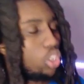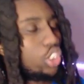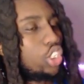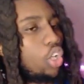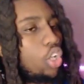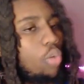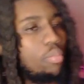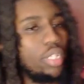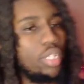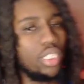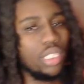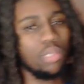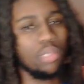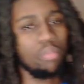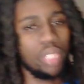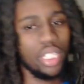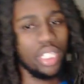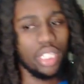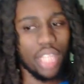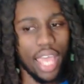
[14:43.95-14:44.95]
meant to be
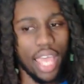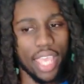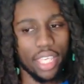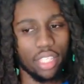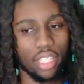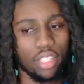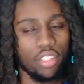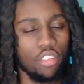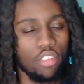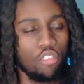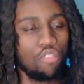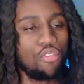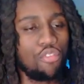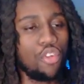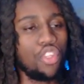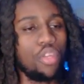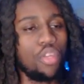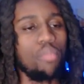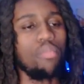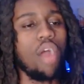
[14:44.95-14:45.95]
like for the
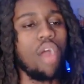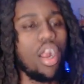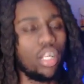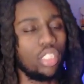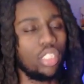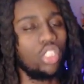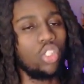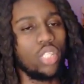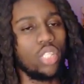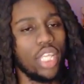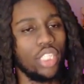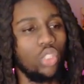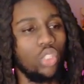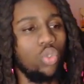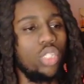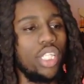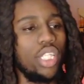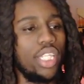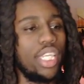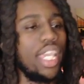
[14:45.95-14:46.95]
mark so that you
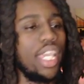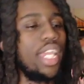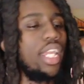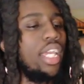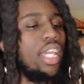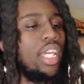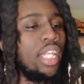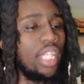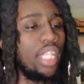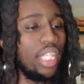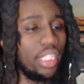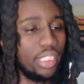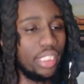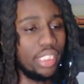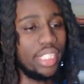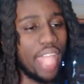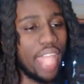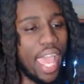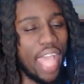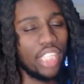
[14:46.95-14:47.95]
could get his
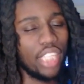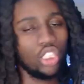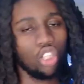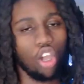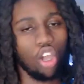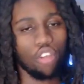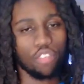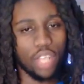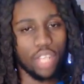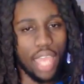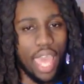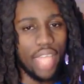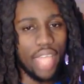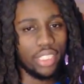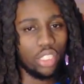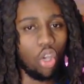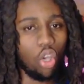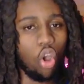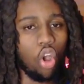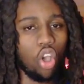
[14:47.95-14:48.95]
dash off, and it has the
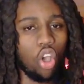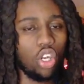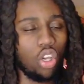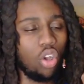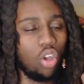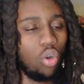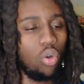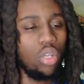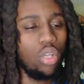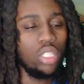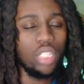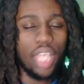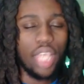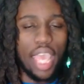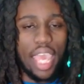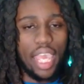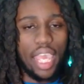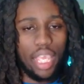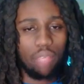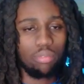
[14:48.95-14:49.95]
auto
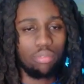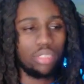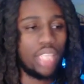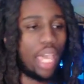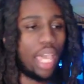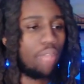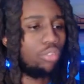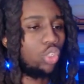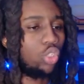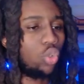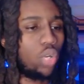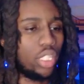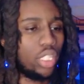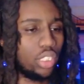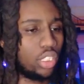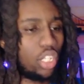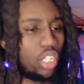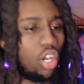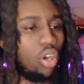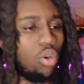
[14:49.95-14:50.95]
aim type joint.
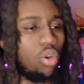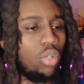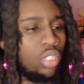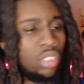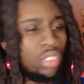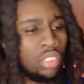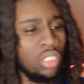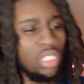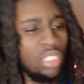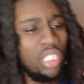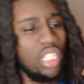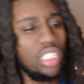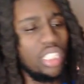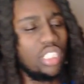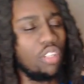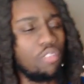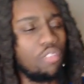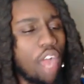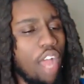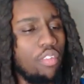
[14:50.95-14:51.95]
So his
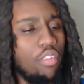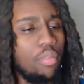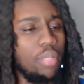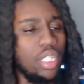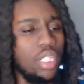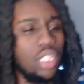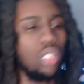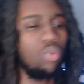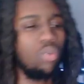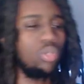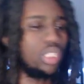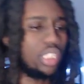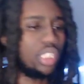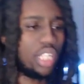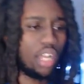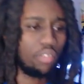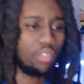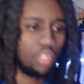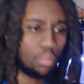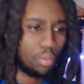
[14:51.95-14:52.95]
survivability was never
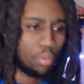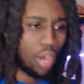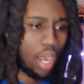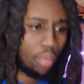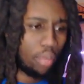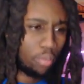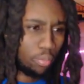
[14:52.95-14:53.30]
the problem.